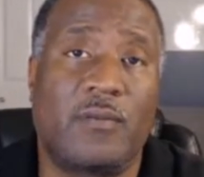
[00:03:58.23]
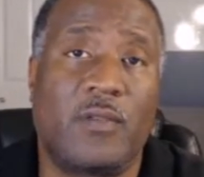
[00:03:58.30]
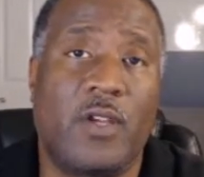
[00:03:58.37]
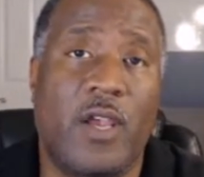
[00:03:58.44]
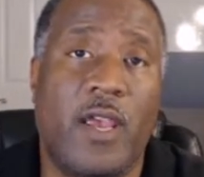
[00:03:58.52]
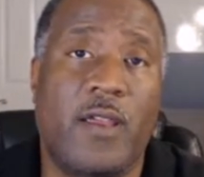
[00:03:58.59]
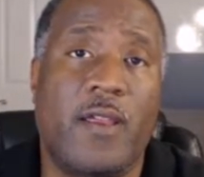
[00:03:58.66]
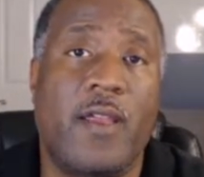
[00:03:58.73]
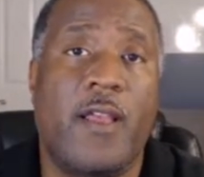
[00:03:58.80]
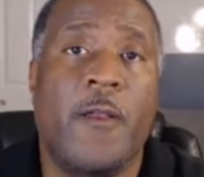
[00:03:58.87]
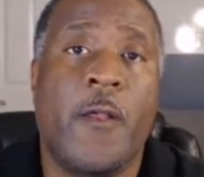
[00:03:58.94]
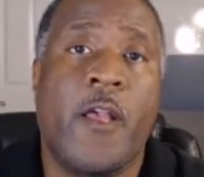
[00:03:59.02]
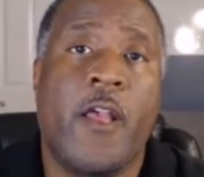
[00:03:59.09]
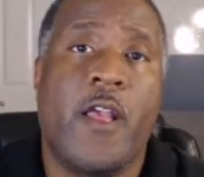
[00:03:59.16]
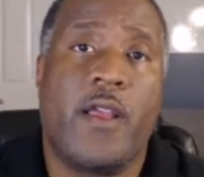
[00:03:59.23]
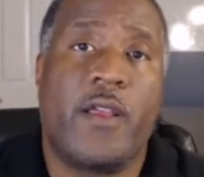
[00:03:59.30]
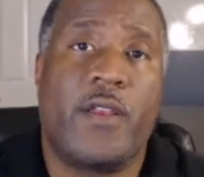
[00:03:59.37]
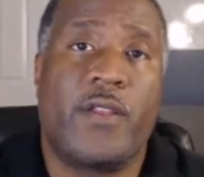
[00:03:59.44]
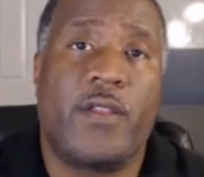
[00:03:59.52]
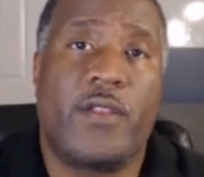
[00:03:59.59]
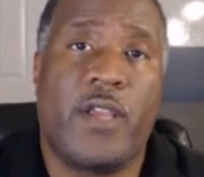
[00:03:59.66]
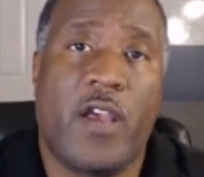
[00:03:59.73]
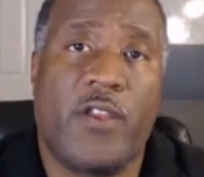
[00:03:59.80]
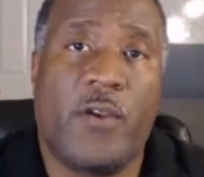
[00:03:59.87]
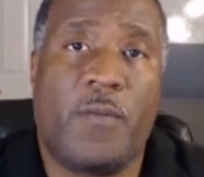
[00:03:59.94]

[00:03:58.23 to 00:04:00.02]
Okay. The other